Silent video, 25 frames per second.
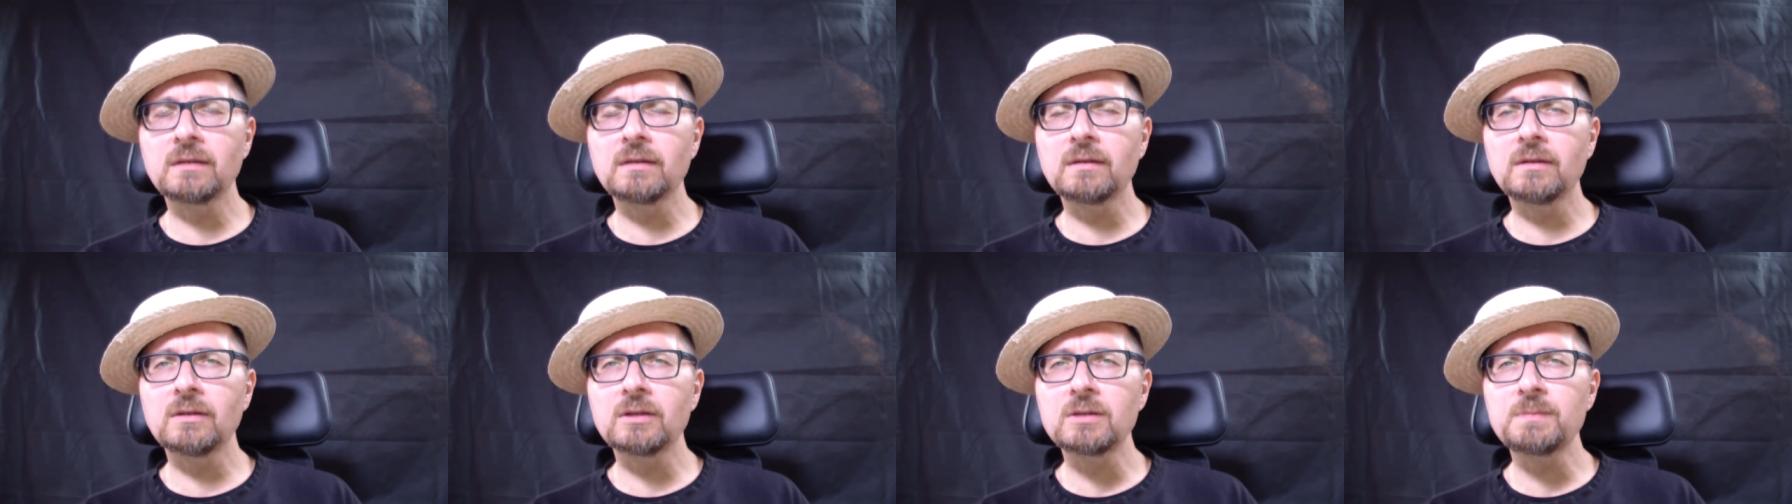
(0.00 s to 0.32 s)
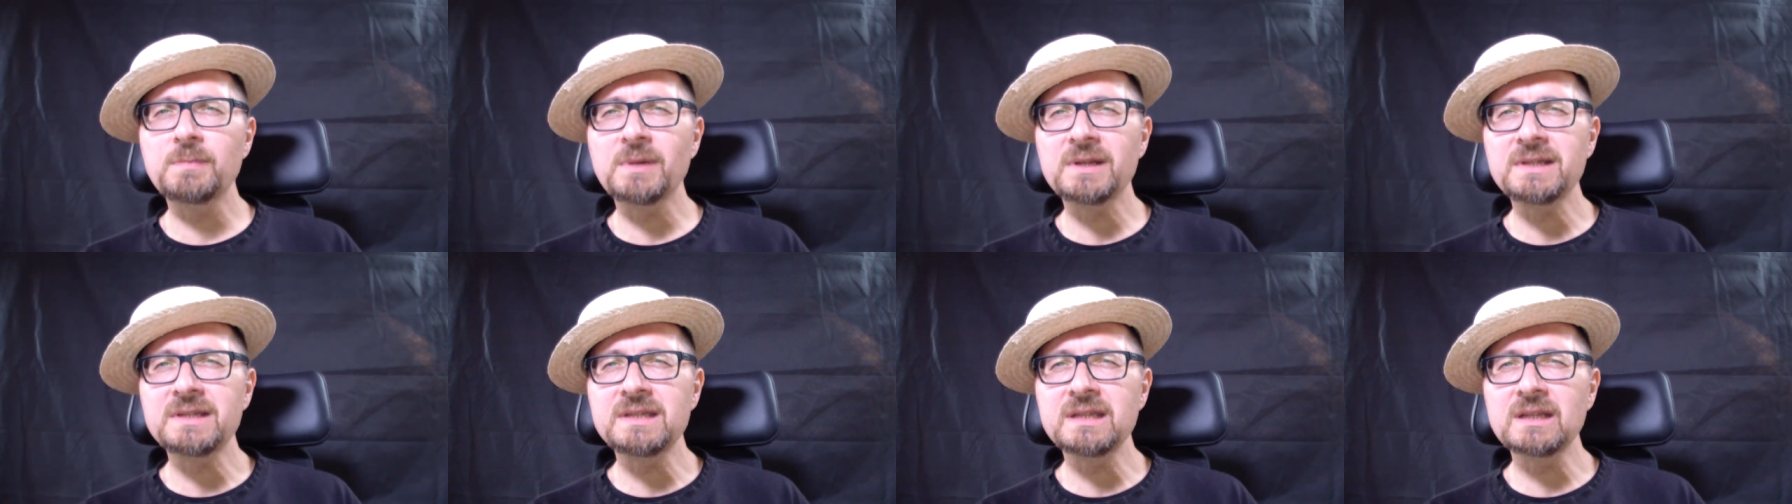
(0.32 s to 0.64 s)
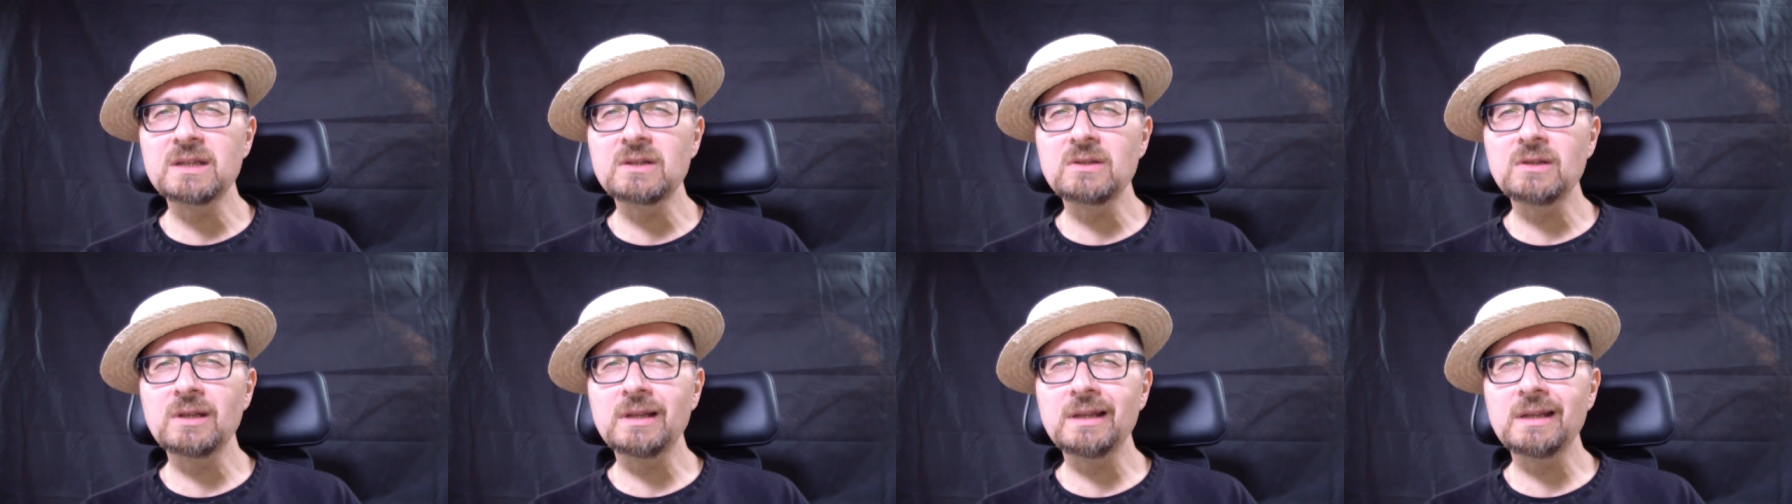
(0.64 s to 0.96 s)
not
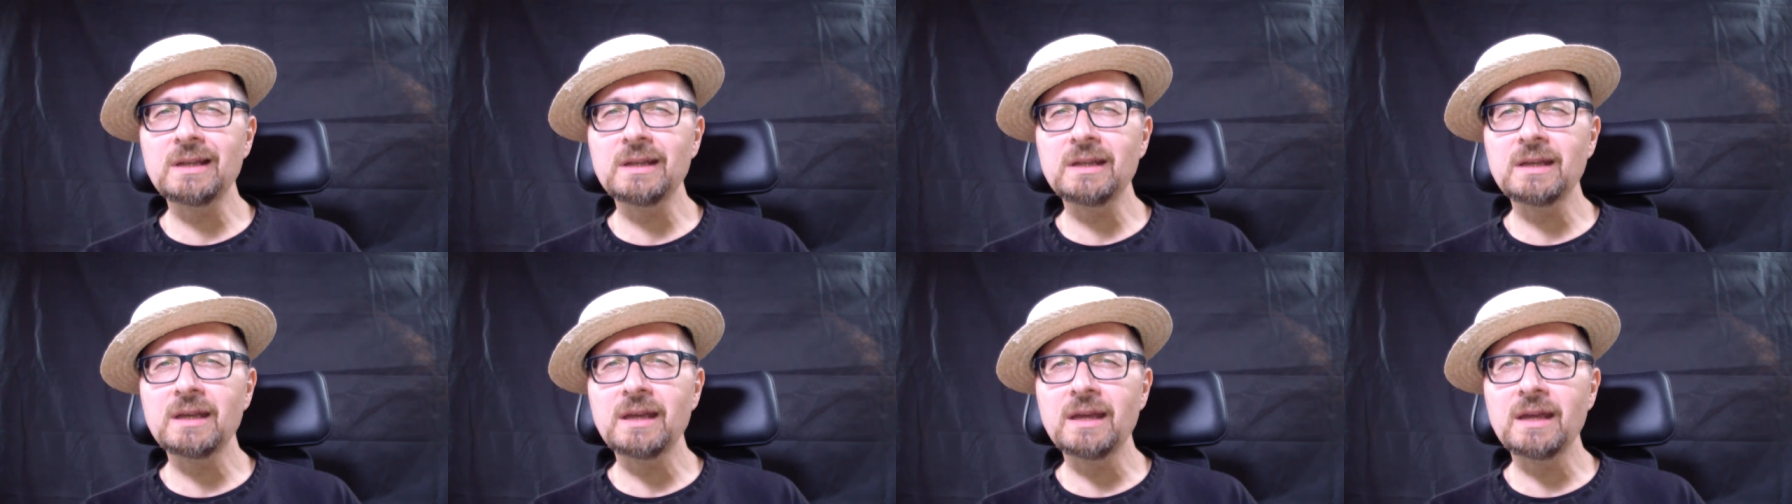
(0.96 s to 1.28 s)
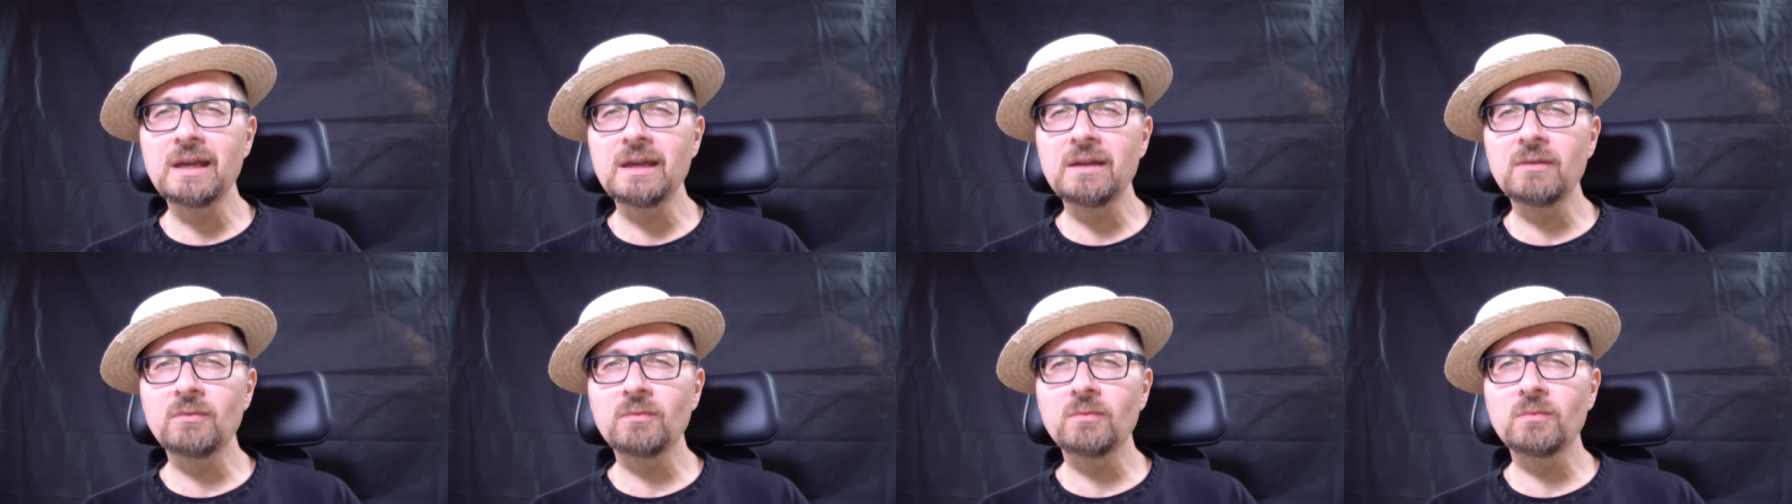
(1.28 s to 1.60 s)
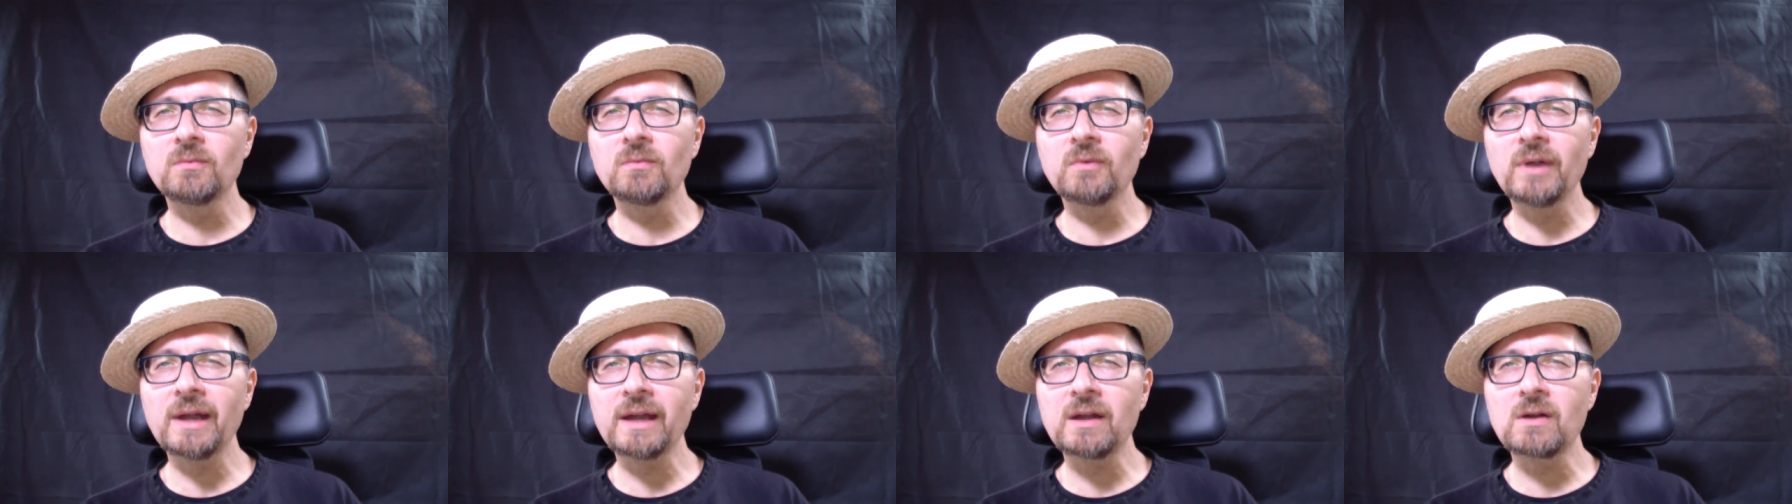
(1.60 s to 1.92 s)
particularly a
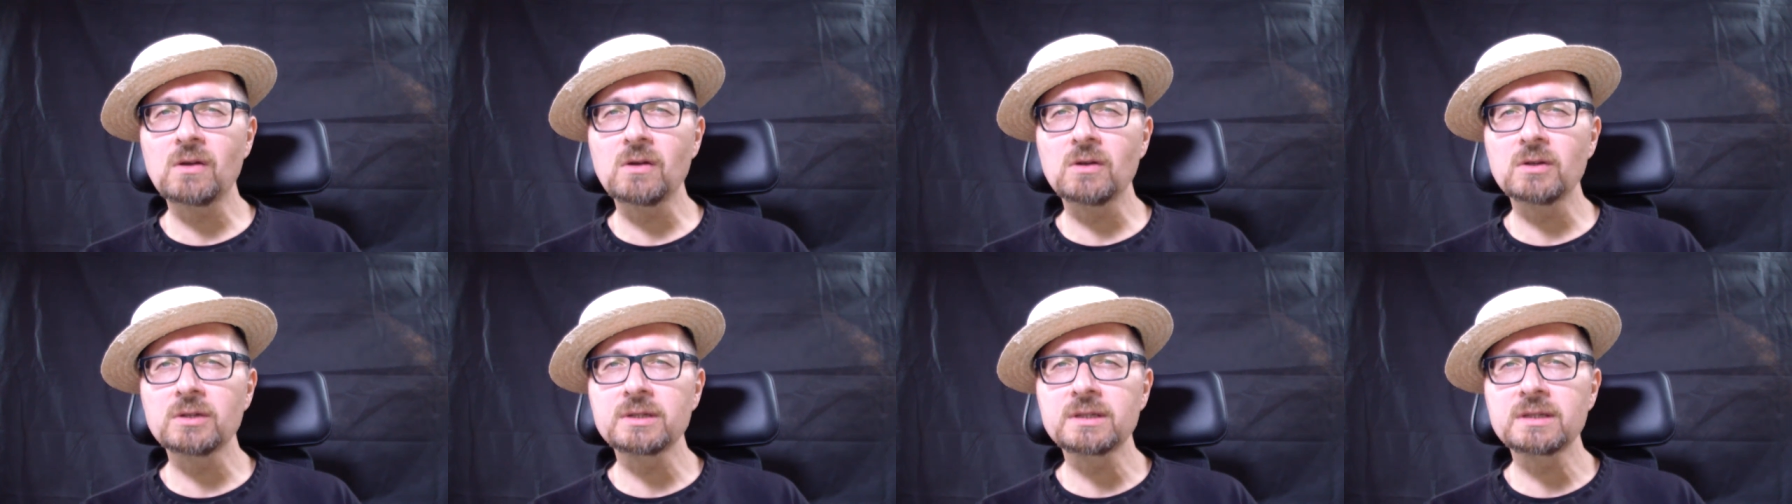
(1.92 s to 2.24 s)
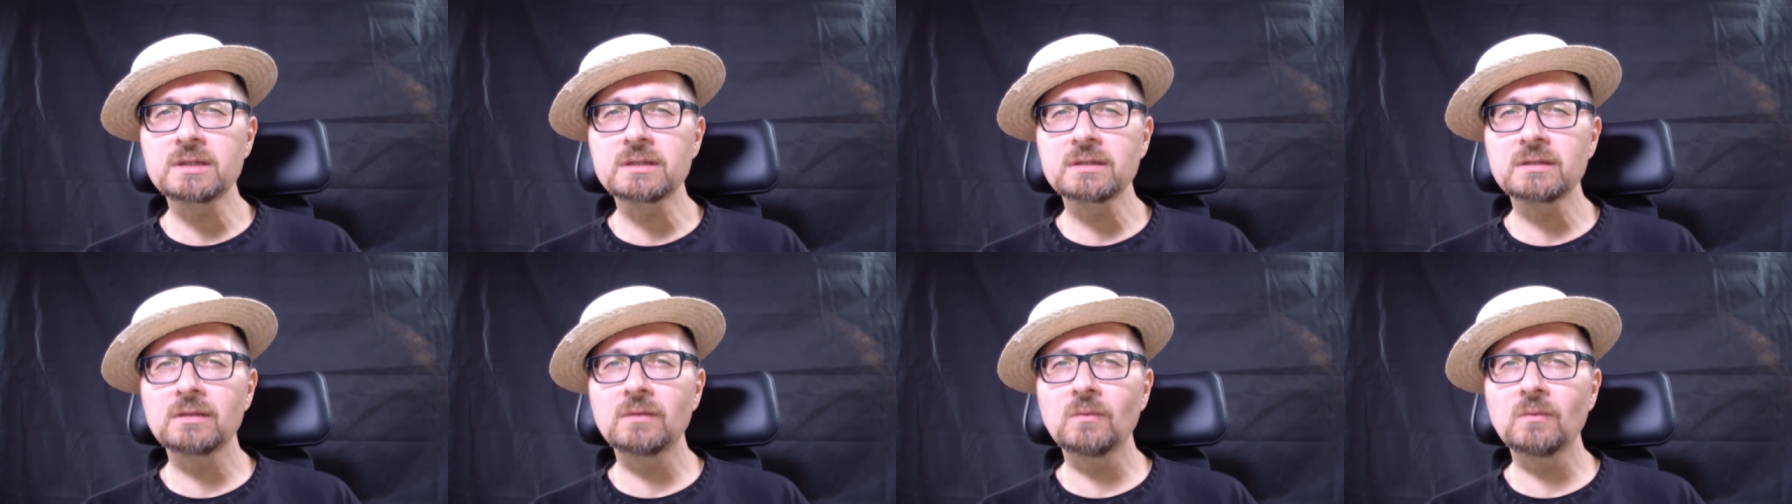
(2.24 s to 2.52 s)
record